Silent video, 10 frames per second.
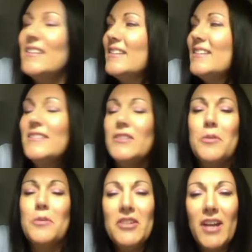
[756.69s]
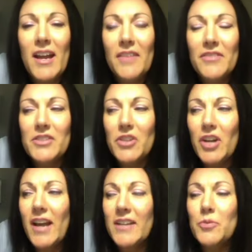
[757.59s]
So let me make sure I have this
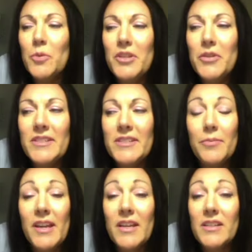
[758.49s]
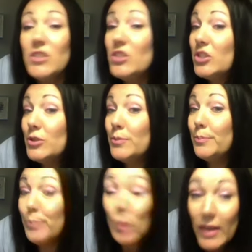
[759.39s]
correct. We'll be doing something
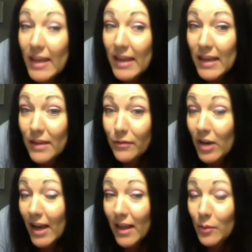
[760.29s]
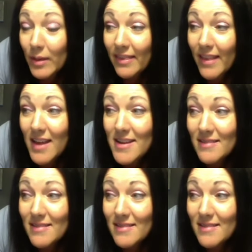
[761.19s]
spooky for Halloween then?